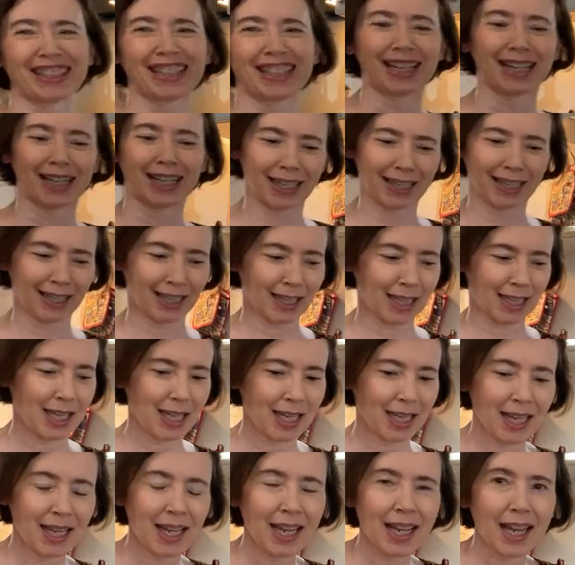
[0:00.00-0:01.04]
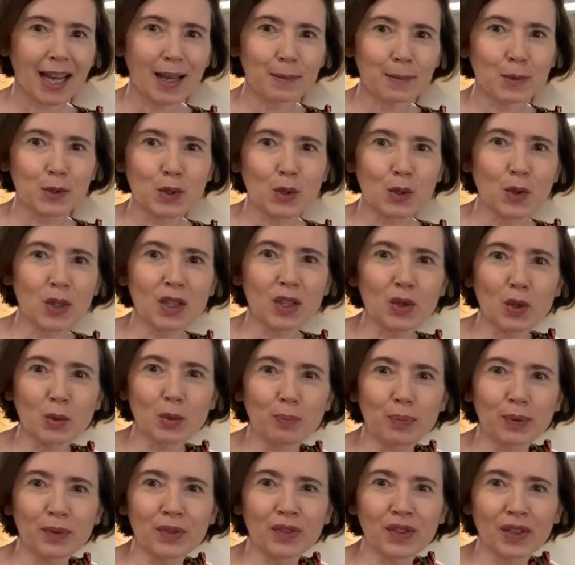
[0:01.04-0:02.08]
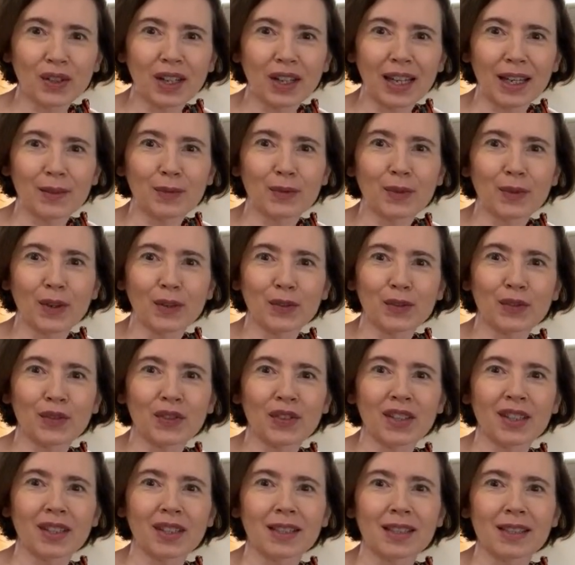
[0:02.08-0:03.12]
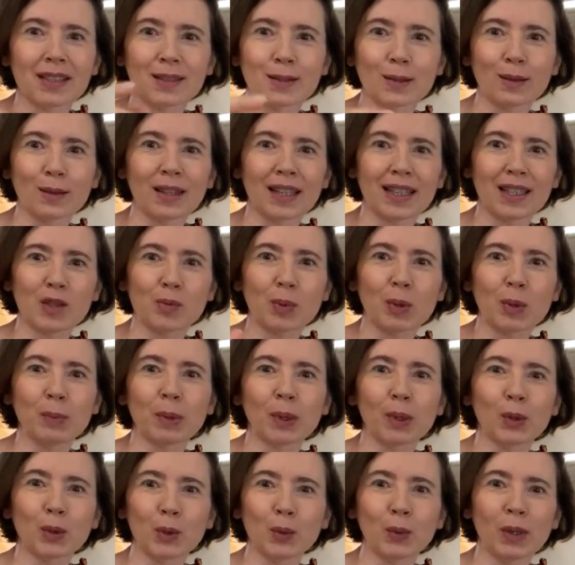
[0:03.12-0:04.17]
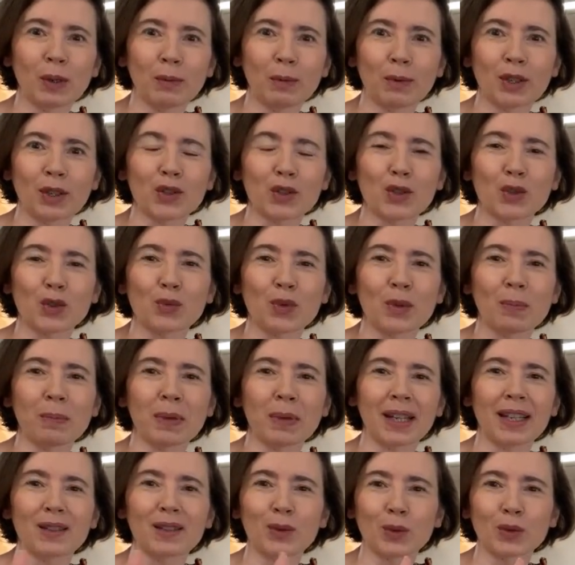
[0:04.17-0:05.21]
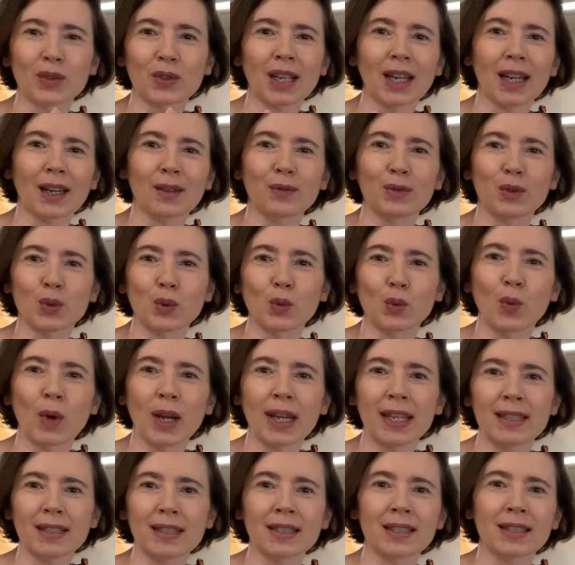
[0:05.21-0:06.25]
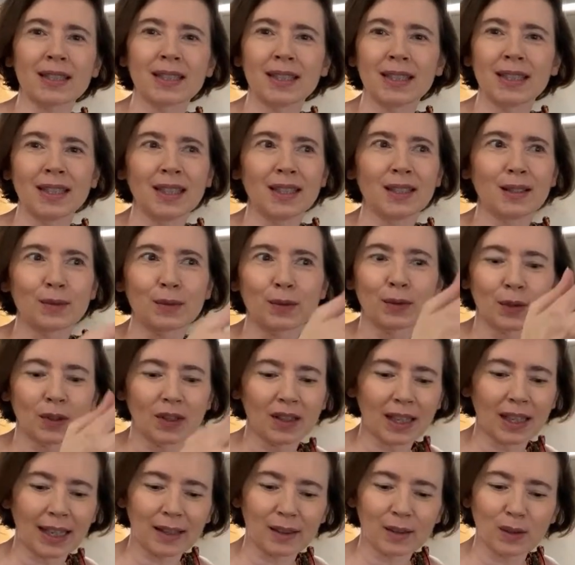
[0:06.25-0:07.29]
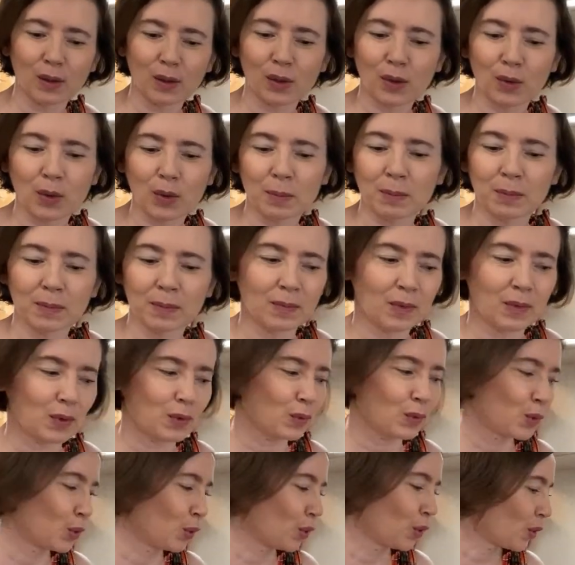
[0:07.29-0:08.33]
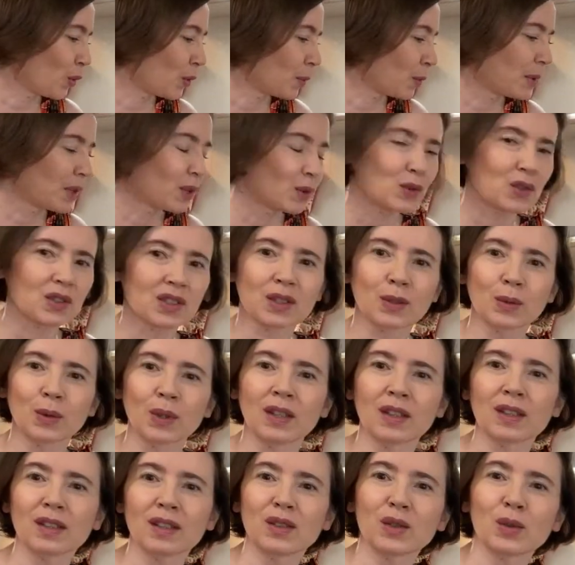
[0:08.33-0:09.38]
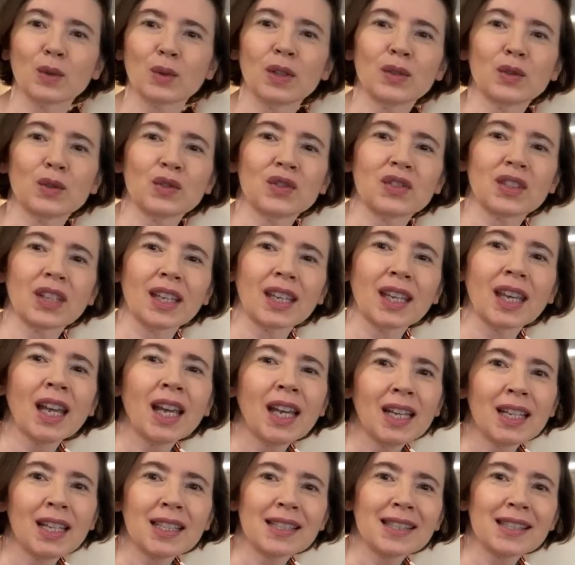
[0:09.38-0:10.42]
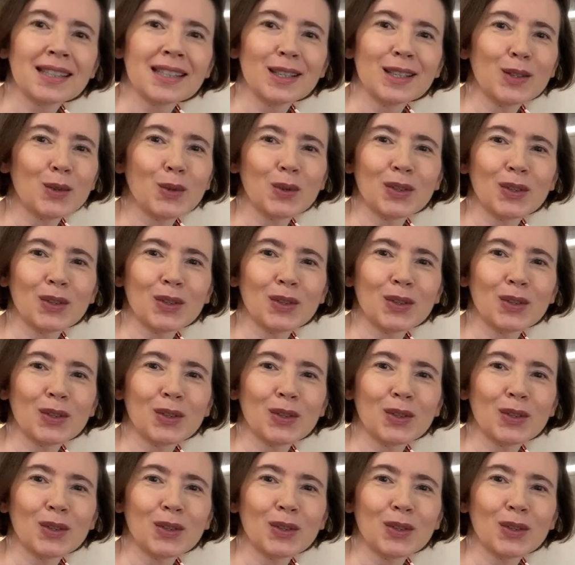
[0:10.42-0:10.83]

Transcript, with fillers: gars. I'm going to put the live off so that people who will watch on replay don't have to wait for like the three, two, three minutes going, it's going to take. See you